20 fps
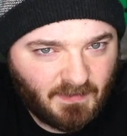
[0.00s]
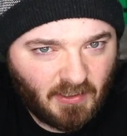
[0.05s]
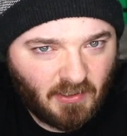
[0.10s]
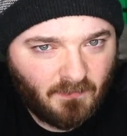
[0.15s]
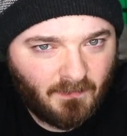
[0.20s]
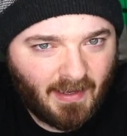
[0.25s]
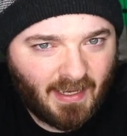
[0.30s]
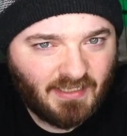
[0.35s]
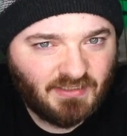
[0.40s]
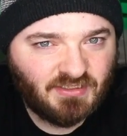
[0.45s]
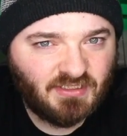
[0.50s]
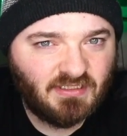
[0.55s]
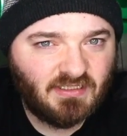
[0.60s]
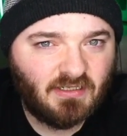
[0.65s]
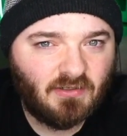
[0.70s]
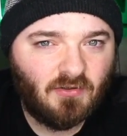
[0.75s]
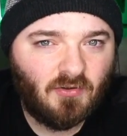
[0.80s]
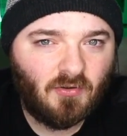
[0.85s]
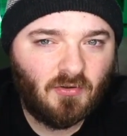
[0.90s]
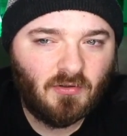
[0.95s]

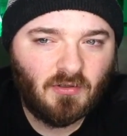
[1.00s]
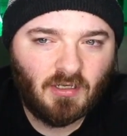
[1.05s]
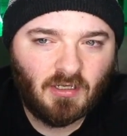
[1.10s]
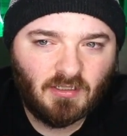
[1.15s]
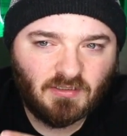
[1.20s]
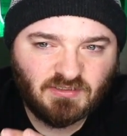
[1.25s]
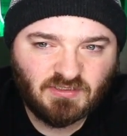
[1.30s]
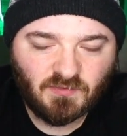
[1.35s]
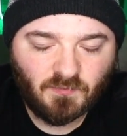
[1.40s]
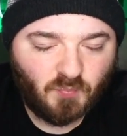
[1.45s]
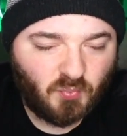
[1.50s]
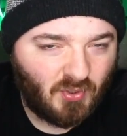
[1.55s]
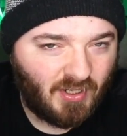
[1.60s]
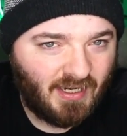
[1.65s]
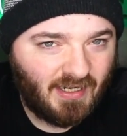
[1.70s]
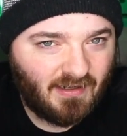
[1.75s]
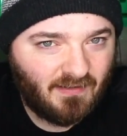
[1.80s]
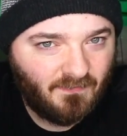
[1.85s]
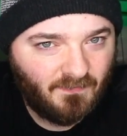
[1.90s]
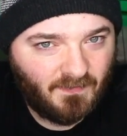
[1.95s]
magic to
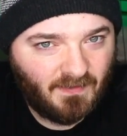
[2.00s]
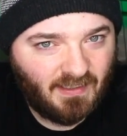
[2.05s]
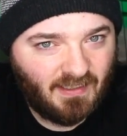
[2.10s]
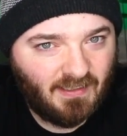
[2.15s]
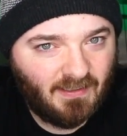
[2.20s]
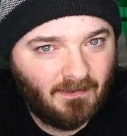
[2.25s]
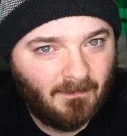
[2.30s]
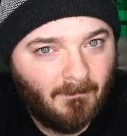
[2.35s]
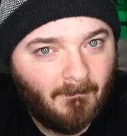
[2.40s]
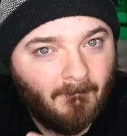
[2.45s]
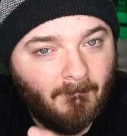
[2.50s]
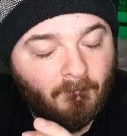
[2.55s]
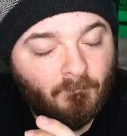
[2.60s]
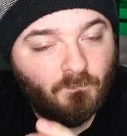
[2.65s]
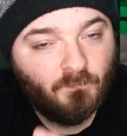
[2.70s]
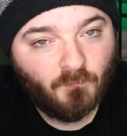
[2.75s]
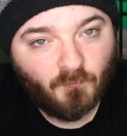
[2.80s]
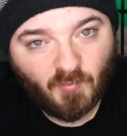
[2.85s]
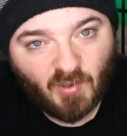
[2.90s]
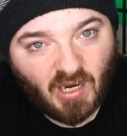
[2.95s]
break the
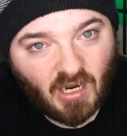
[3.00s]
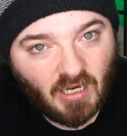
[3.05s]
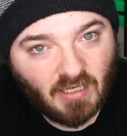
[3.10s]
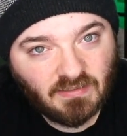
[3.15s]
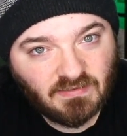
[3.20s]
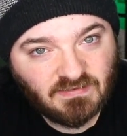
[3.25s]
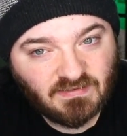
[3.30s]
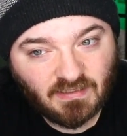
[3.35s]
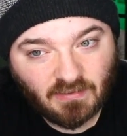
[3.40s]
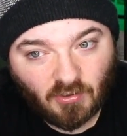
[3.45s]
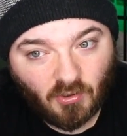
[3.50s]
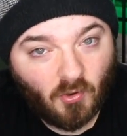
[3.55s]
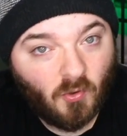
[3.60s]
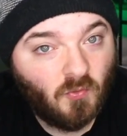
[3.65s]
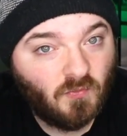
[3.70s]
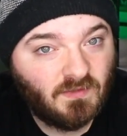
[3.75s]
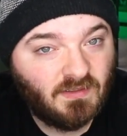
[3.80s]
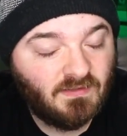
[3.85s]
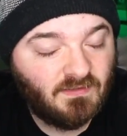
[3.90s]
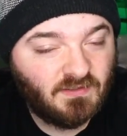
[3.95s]
bonds that are
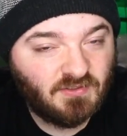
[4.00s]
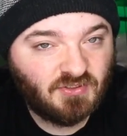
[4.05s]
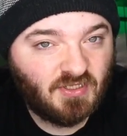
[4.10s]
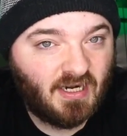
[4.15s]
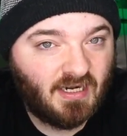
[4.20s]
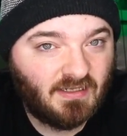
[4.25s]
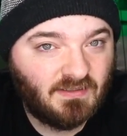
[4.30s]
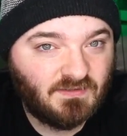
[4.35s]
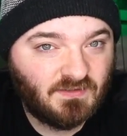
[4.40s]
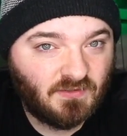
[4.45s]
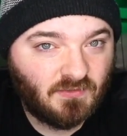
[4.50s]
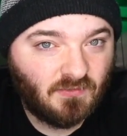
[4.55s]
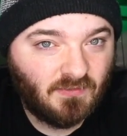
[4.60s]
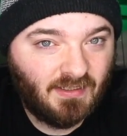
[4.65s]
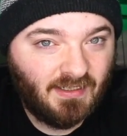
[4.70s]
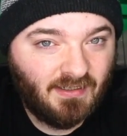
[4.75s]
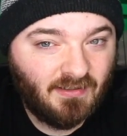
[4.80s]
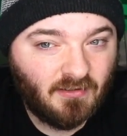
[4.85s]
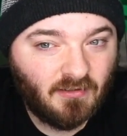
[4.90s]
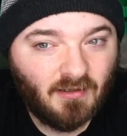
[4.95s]
holding the dragon turtle
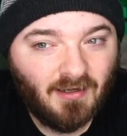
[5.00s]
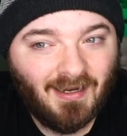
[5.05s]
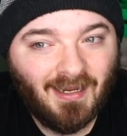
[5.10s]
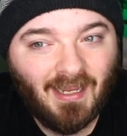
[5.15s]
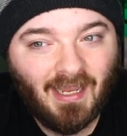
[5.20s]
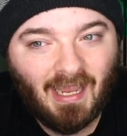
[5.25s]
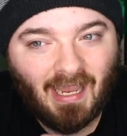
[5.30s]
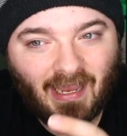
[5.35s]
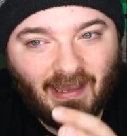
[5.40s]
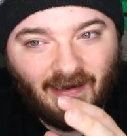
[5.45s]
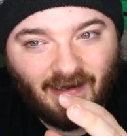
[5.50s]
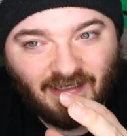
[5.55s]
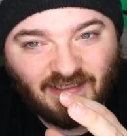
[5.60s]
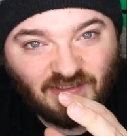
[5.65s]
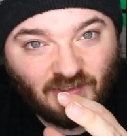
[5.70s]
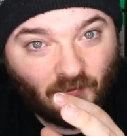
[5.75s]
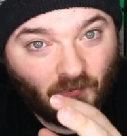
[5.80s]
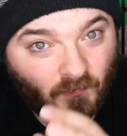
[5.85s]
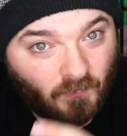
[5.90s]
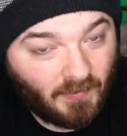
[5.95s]
here. And
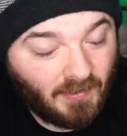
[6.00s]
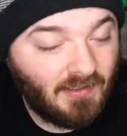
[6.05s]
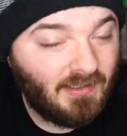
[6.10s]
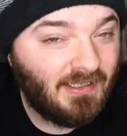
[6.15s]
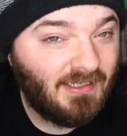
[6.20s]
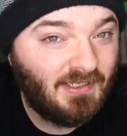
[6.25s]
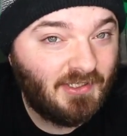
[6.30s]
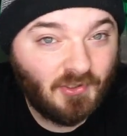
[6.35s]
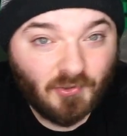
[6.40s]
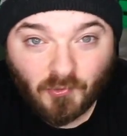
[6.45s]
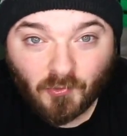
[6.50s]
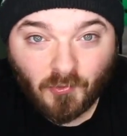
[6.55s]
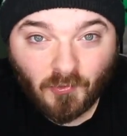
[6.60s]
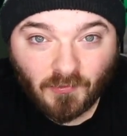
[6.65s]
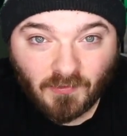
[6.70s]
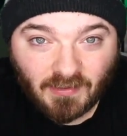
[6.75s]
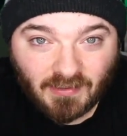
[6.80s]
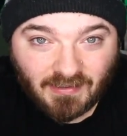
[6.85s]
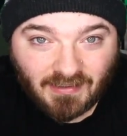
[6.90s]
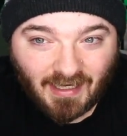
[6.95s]
it's a really
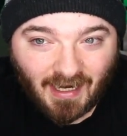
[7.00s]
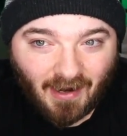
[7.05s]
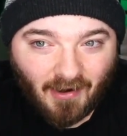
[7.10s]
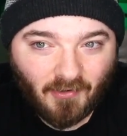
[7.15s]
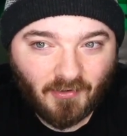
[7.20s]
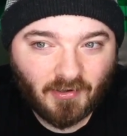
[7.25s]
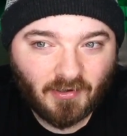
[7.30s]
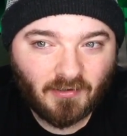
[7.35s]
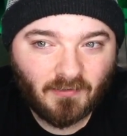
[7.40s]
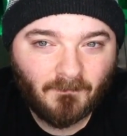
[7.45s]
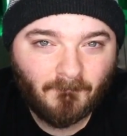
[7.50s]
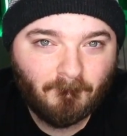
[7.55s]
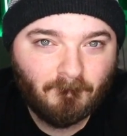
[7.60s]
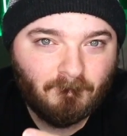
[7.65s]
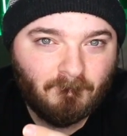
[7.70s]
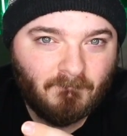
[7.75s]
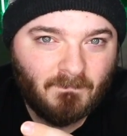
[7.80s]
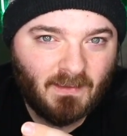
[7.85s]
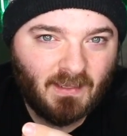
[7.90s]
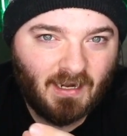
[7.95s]
cool encounter
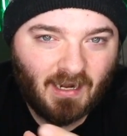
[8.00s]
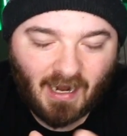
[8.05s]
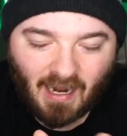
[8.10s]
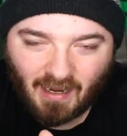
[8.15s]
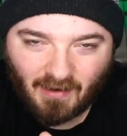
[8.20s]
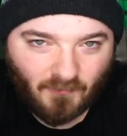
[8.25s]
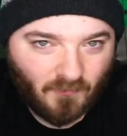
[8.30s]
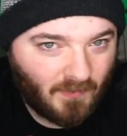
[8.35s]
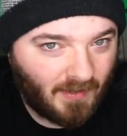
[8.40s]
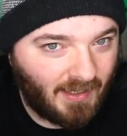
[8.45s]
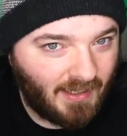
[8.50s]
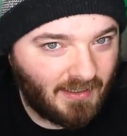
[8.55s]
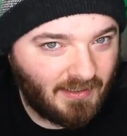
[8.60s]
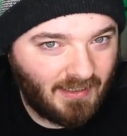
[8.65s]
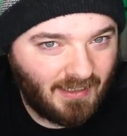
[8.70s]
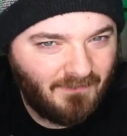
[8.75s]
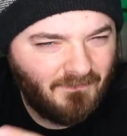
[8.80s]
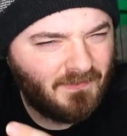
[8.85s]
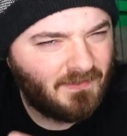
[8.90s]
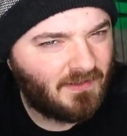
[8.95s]
that I
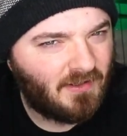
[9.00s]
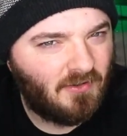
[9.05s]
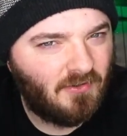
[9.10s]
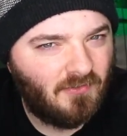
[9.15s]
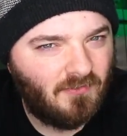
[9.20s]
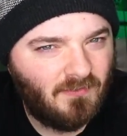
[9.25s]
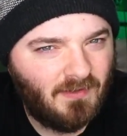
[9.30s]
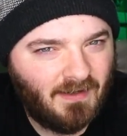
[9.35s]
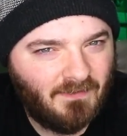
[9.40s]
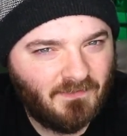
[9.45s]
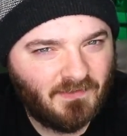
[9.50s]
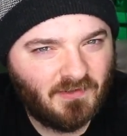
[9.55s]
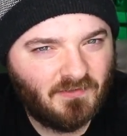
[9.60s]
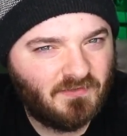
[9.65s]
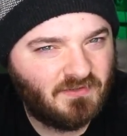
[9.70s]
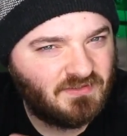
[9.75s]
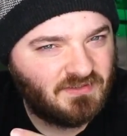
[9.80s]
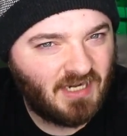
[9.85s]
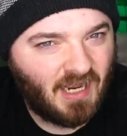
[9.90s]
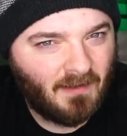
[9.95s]
ran, even though
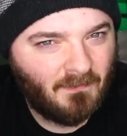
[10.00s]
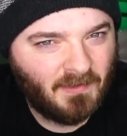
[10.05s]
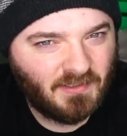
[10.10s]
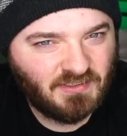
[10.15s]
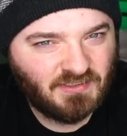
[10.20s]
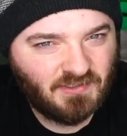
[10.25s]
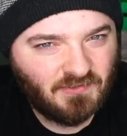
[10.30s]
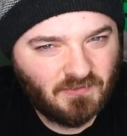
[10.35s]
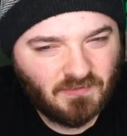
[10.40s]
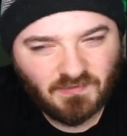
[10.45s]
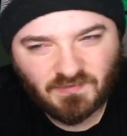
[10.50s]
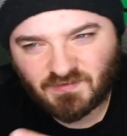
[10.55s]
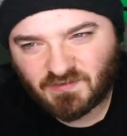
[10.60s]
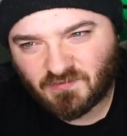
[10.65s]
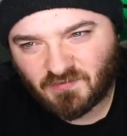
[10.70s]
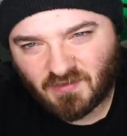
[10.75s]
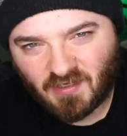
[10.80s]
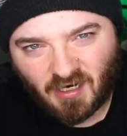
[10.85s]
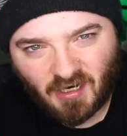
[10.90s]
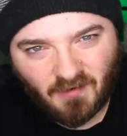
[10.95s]
there's not much to it. There's
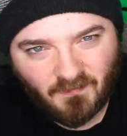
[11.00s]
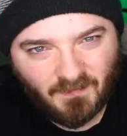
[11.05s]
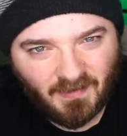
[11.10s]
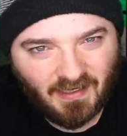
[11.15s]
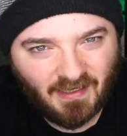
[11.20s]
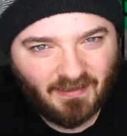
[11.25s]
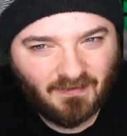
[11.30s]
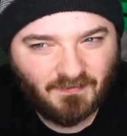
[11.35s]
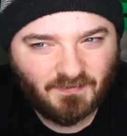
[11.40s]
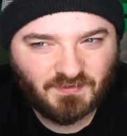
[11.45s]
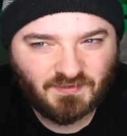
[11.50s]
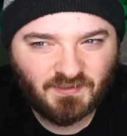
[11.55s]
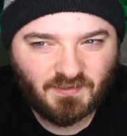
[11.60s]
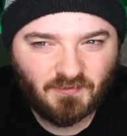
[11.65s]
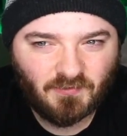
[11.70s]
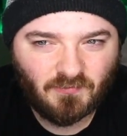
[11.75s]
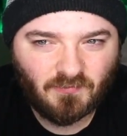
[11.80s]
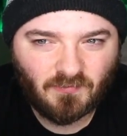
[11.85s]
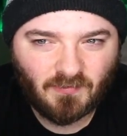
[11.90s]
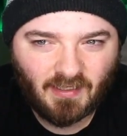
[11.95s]
no combat, there's
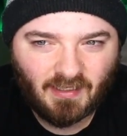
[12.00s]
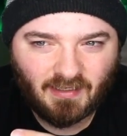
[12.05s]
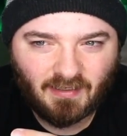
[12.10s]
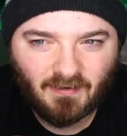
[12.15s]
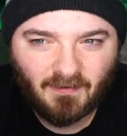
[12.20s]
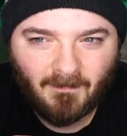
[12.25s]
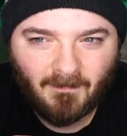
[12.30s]
no like